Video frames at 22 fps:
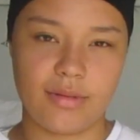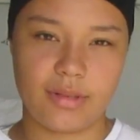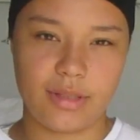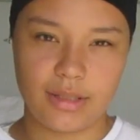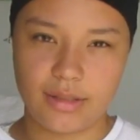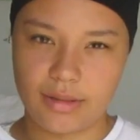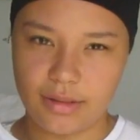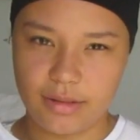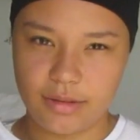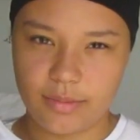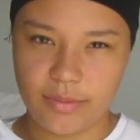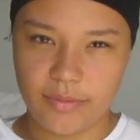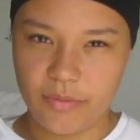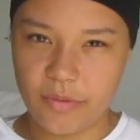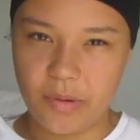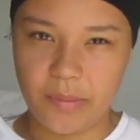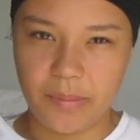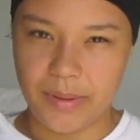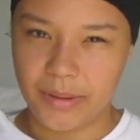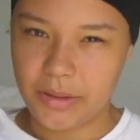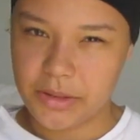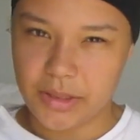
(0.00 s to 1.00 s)
Sisters
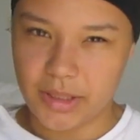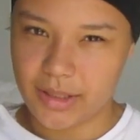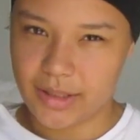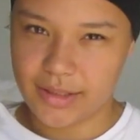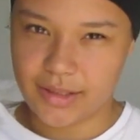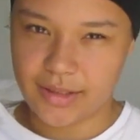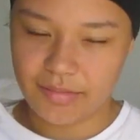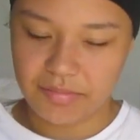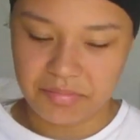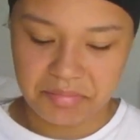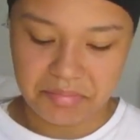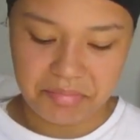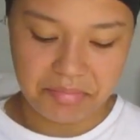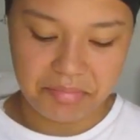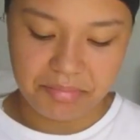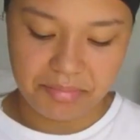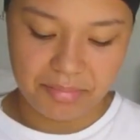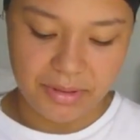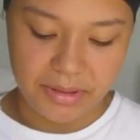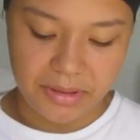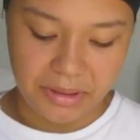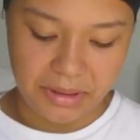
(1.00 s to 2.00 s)
before misters.
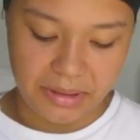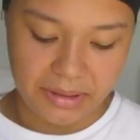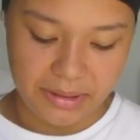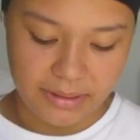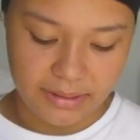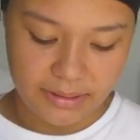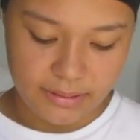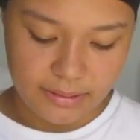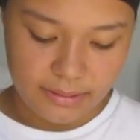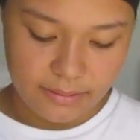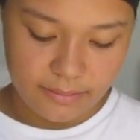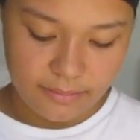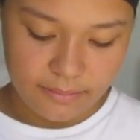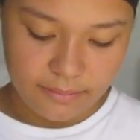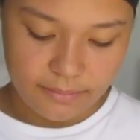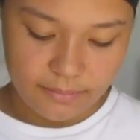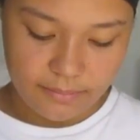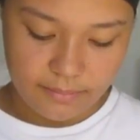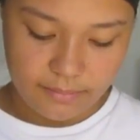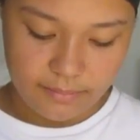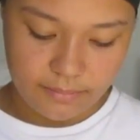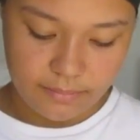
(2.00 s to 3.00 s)
Duh.
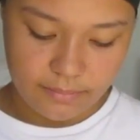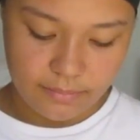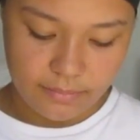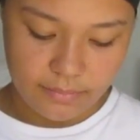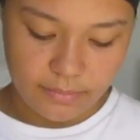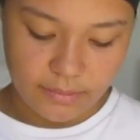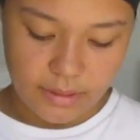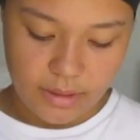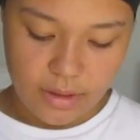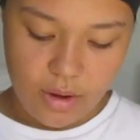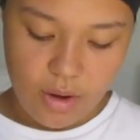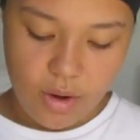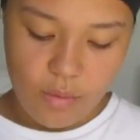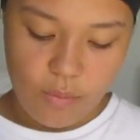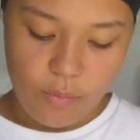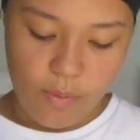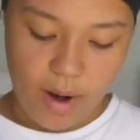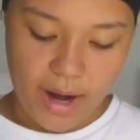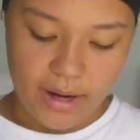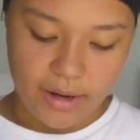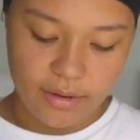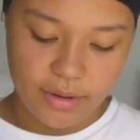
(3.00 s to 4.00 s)

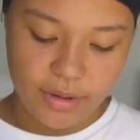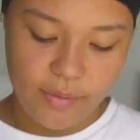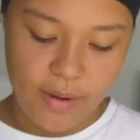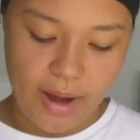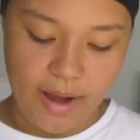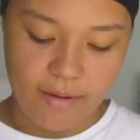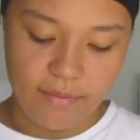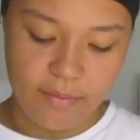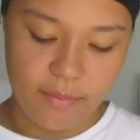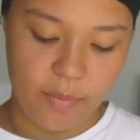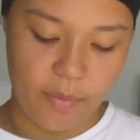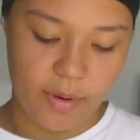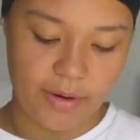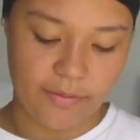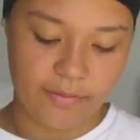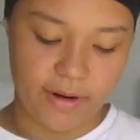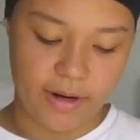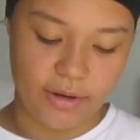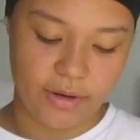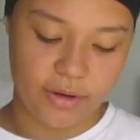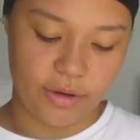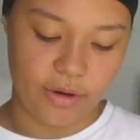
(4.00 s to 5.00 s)
Why don't you have a
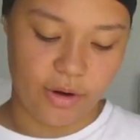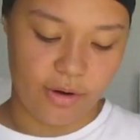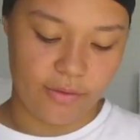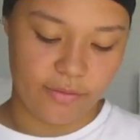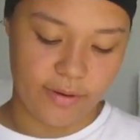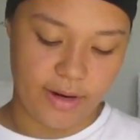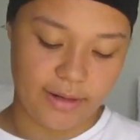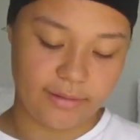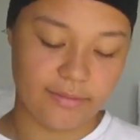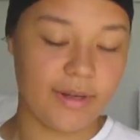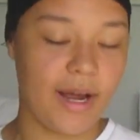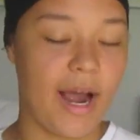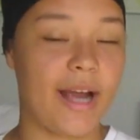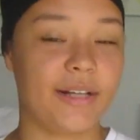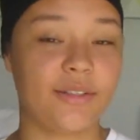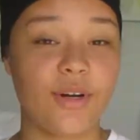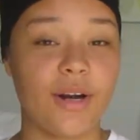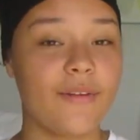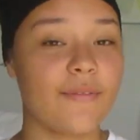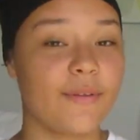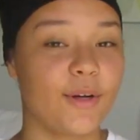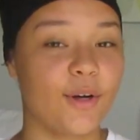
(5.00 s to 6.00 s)
boyfriend or girlfriend? I
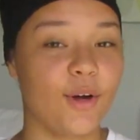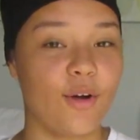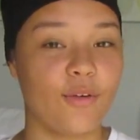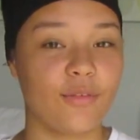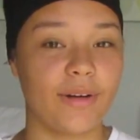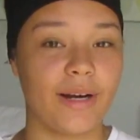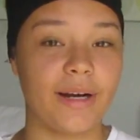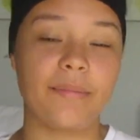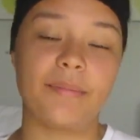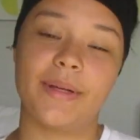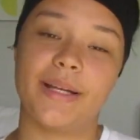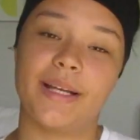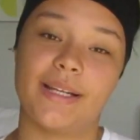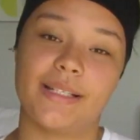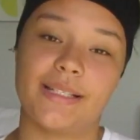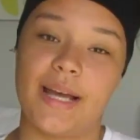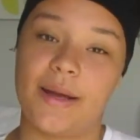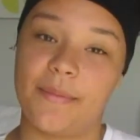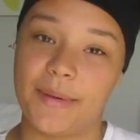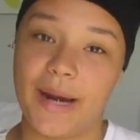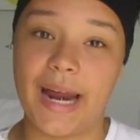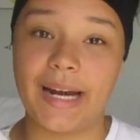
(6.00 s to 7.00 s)
don't have a girlfriend because
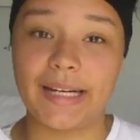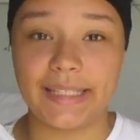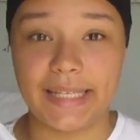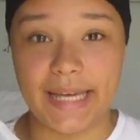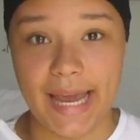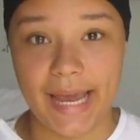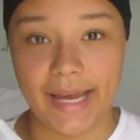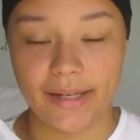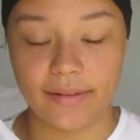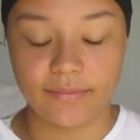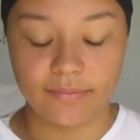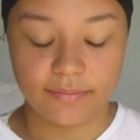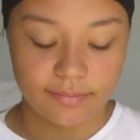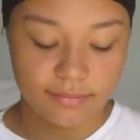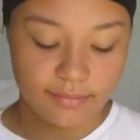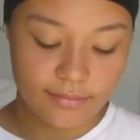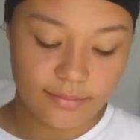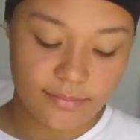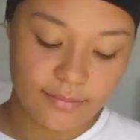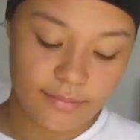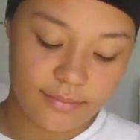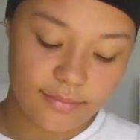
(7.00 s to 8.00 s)
I'm not gay.
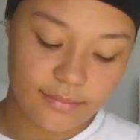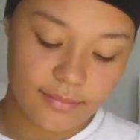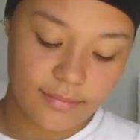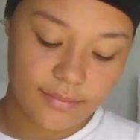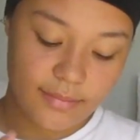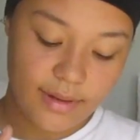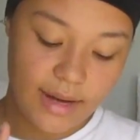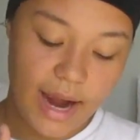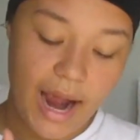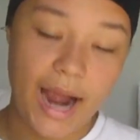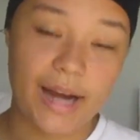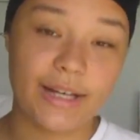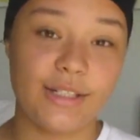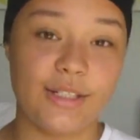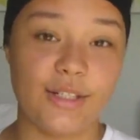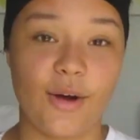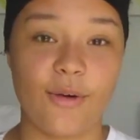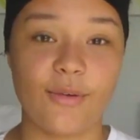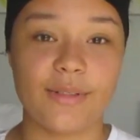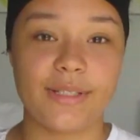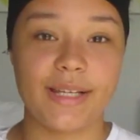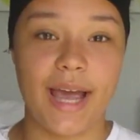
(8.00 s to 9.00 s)
I
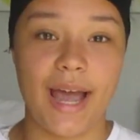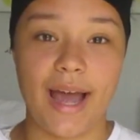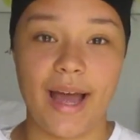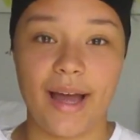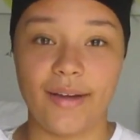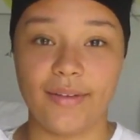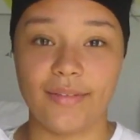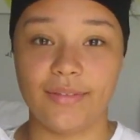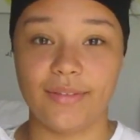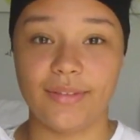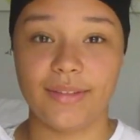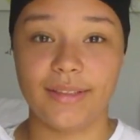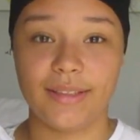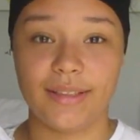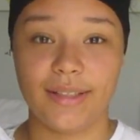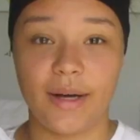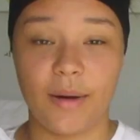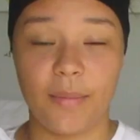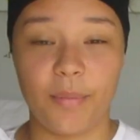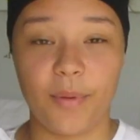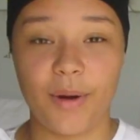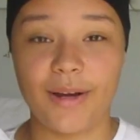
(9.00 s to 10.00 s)
don't have
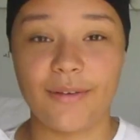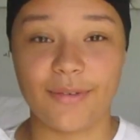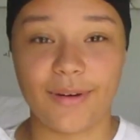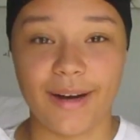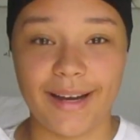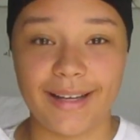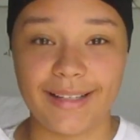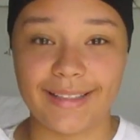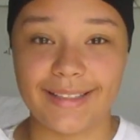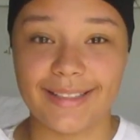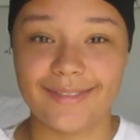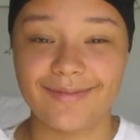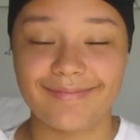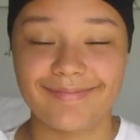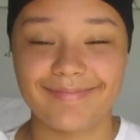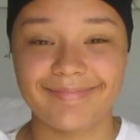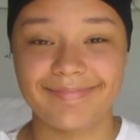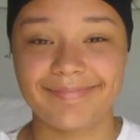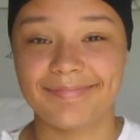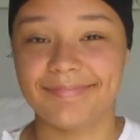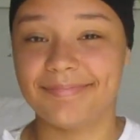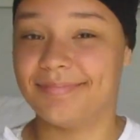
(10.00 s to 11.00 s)
a boyfriend
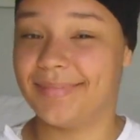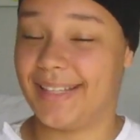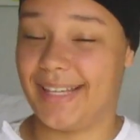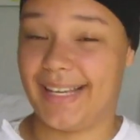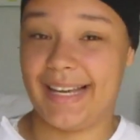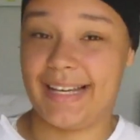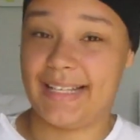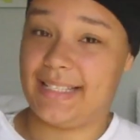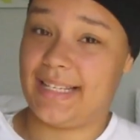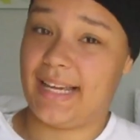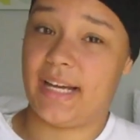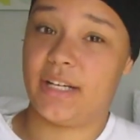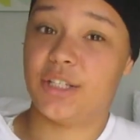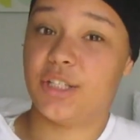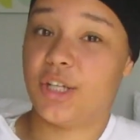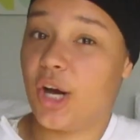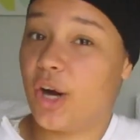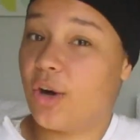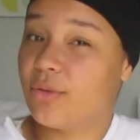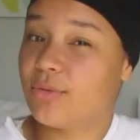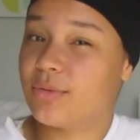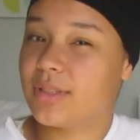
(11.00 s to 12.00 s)
because I
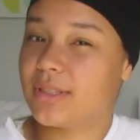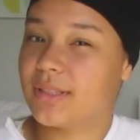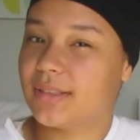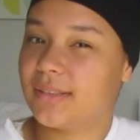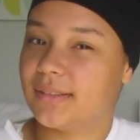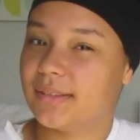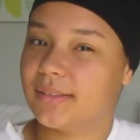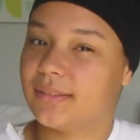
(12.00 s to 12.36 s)
don't.